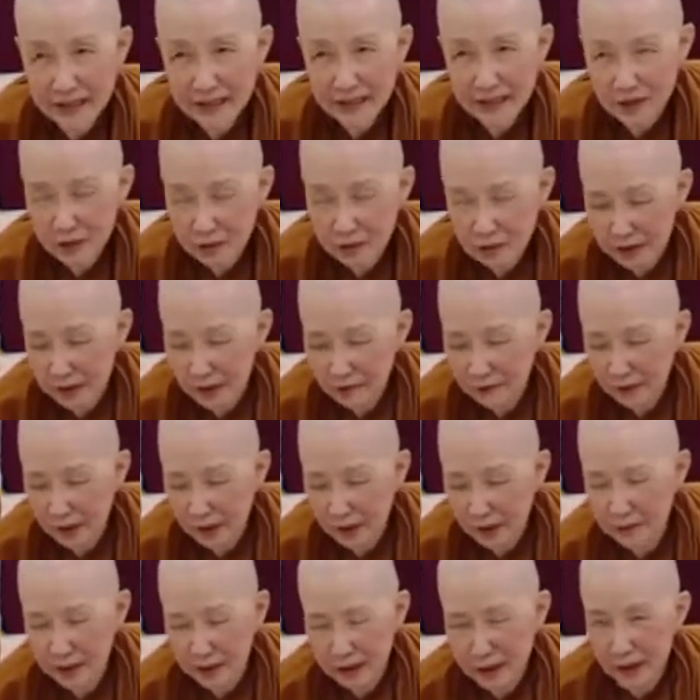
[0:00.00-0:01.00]
to the
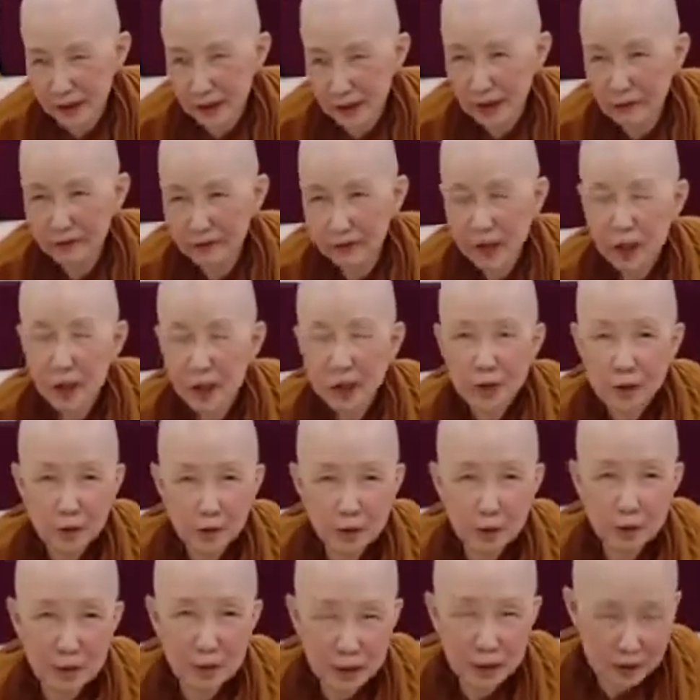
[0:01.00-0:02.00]
founding of
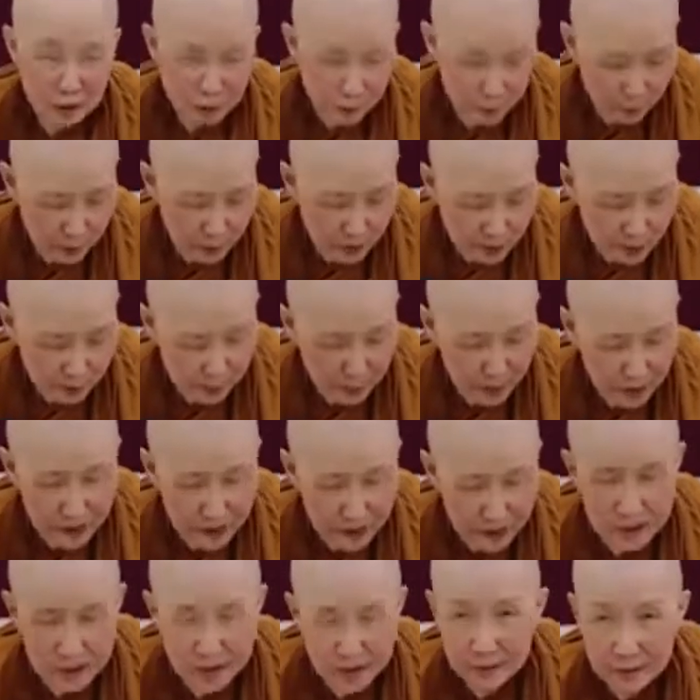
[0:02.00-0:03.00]
Newberry Buddhist
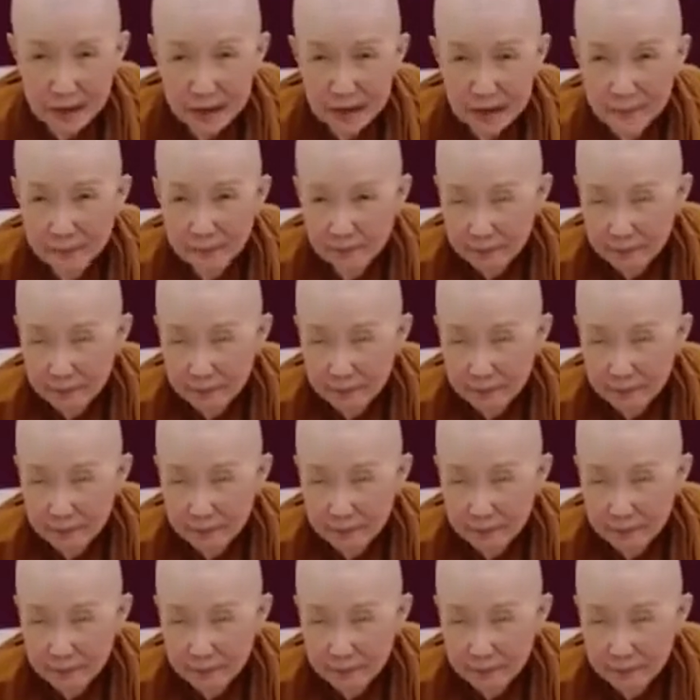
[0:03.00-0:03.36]
Monastery.